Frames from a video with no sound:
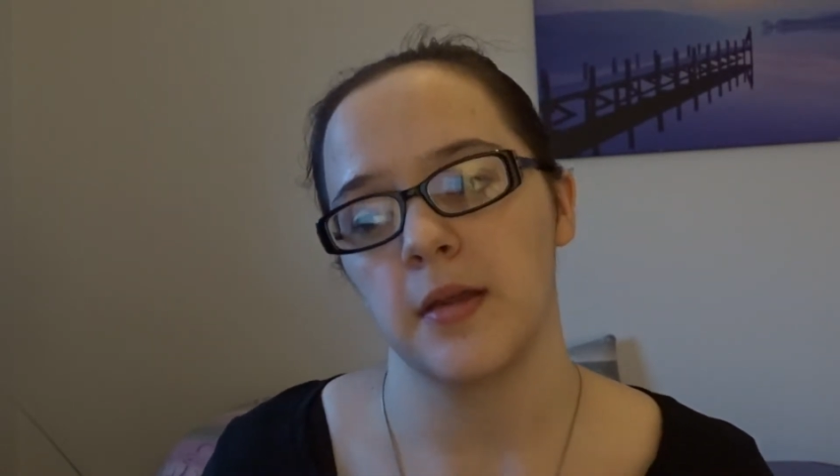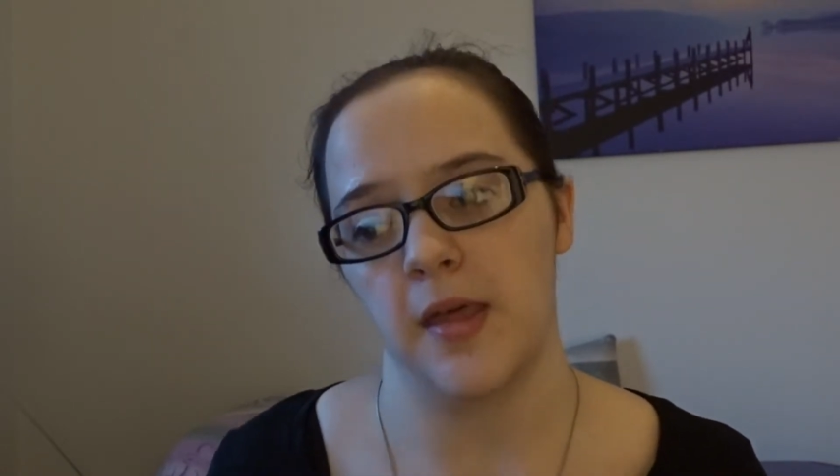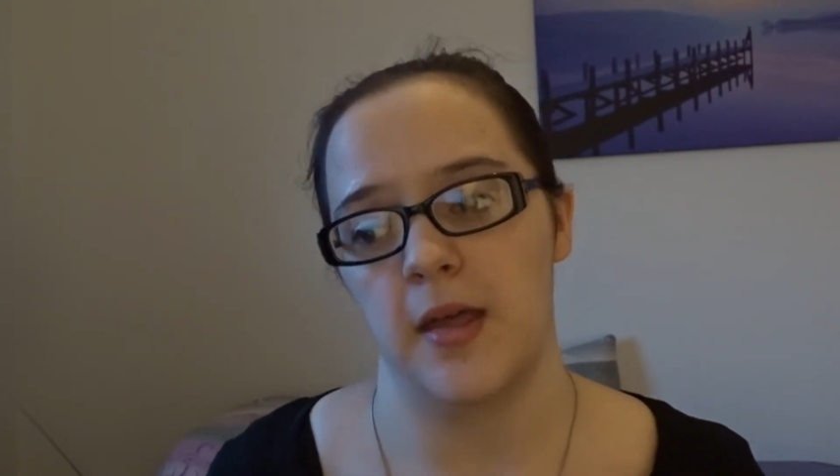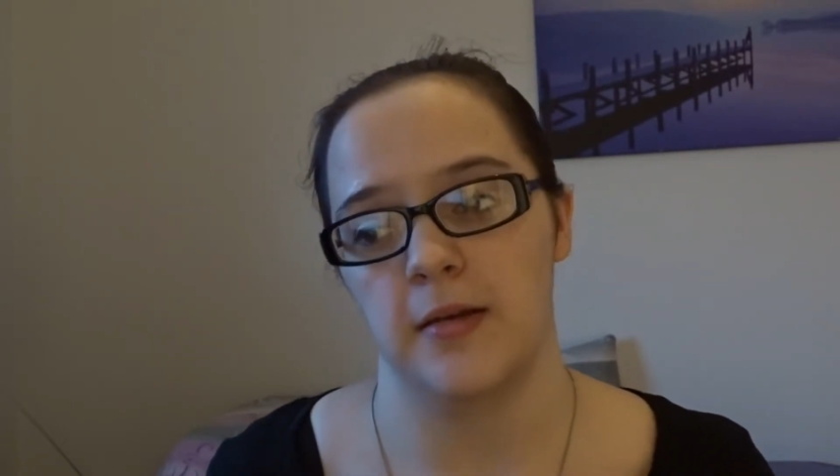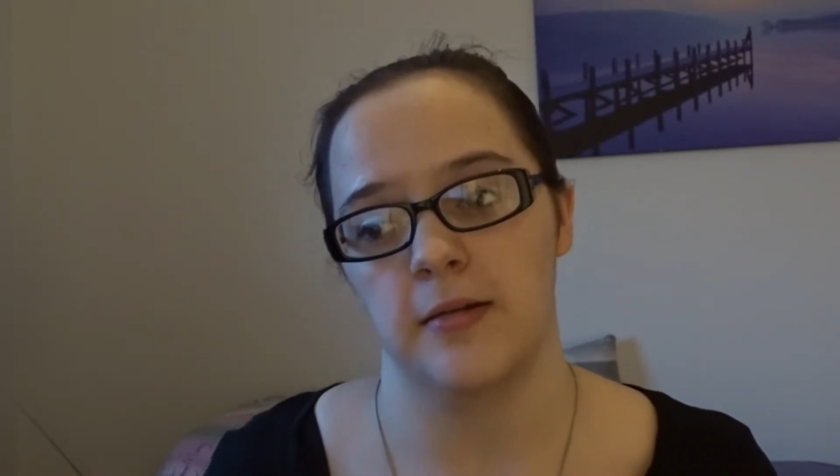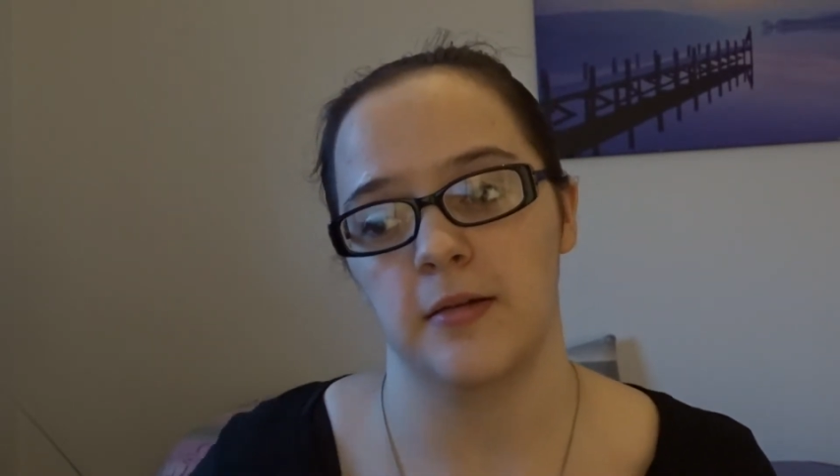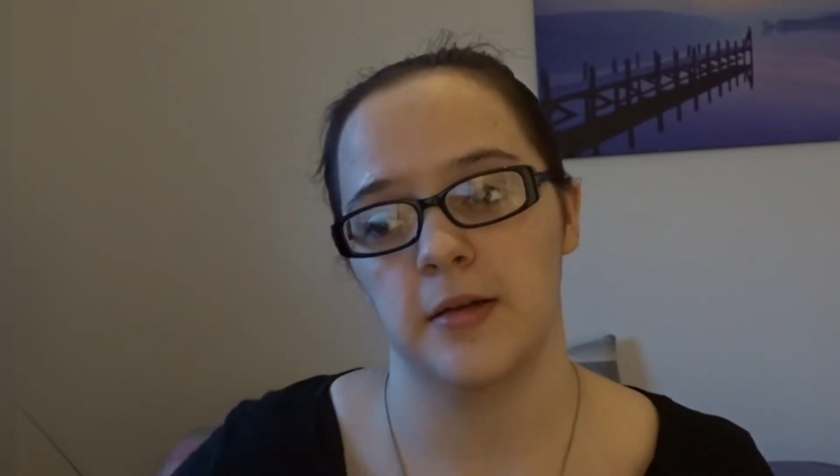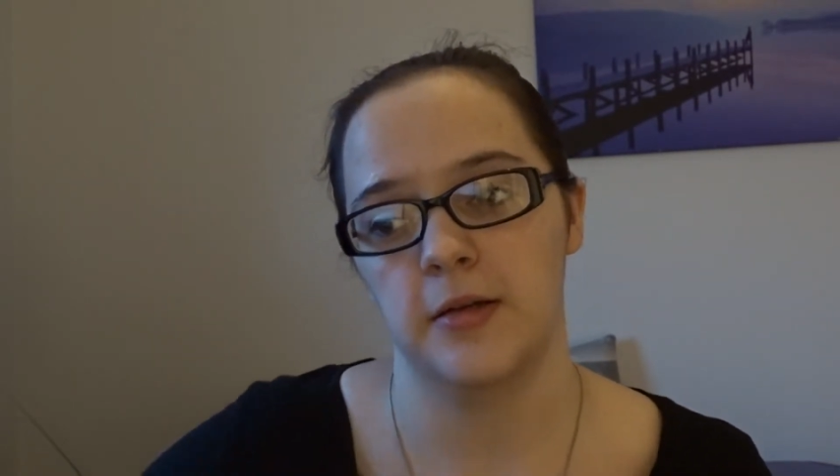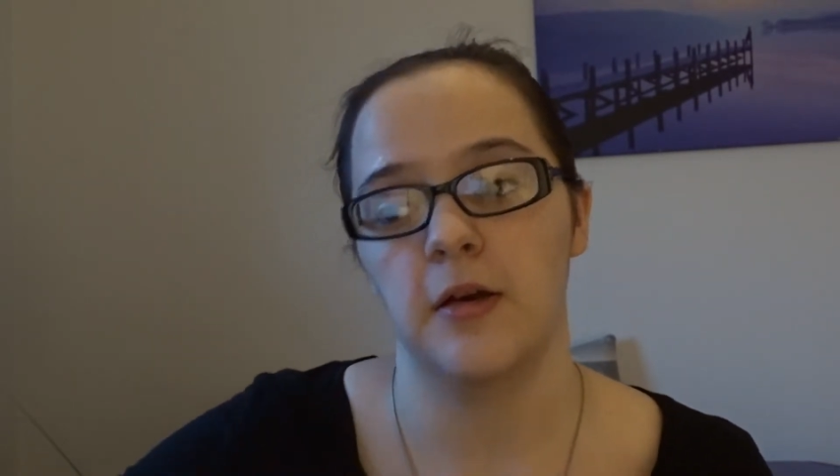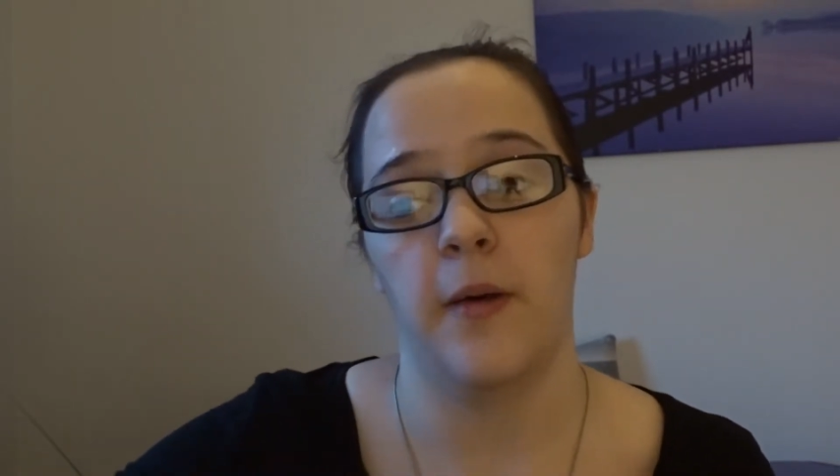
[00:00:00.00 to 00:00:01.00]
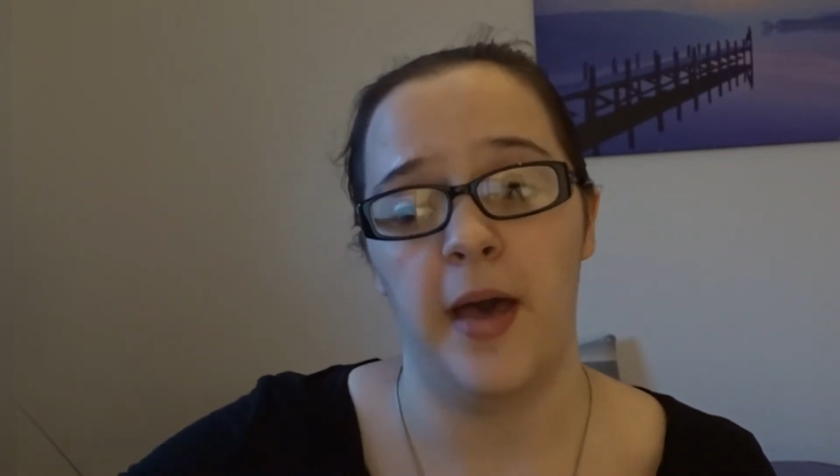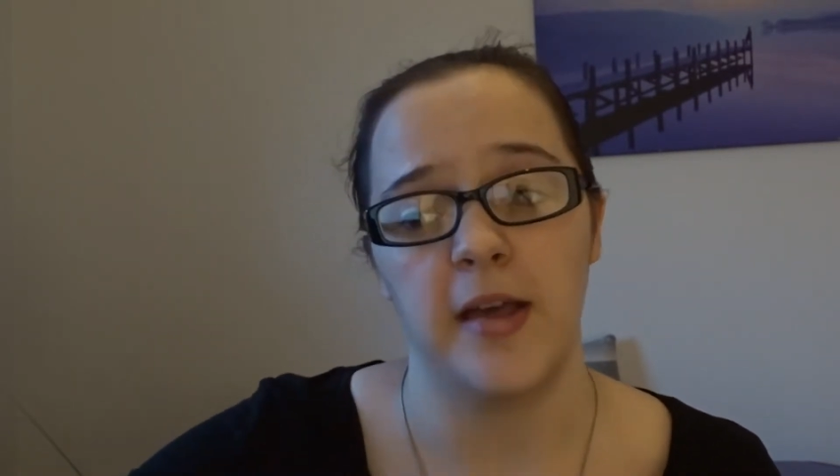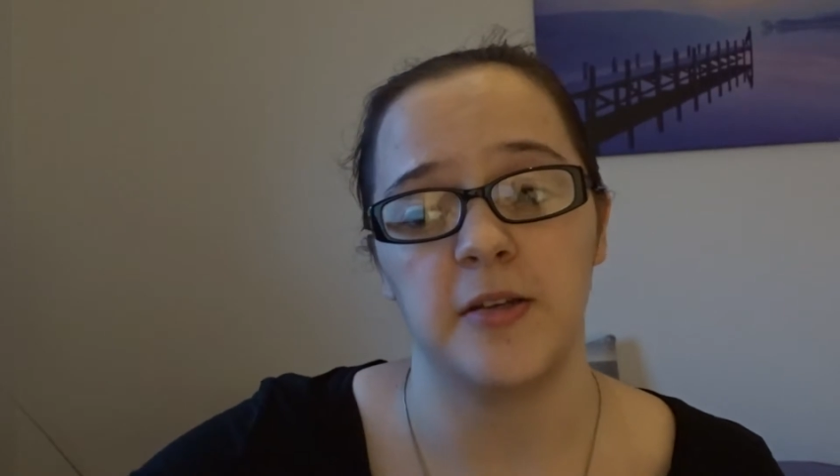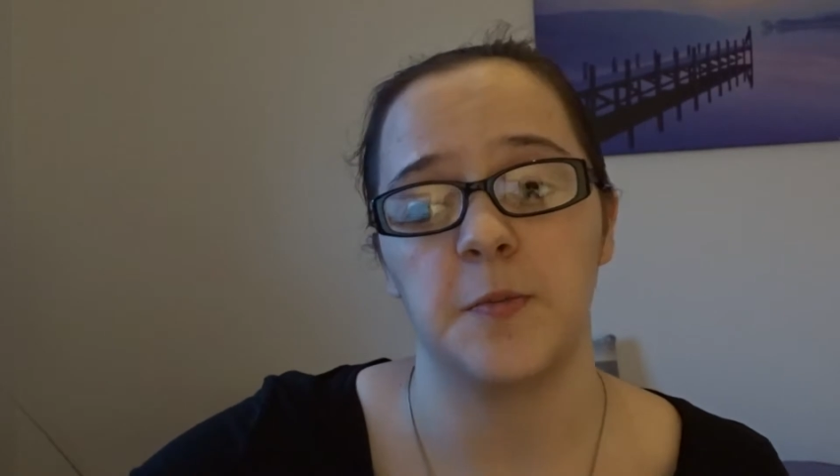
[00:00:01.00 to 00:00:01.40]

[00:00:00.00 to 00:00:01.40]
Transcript: then go ahead,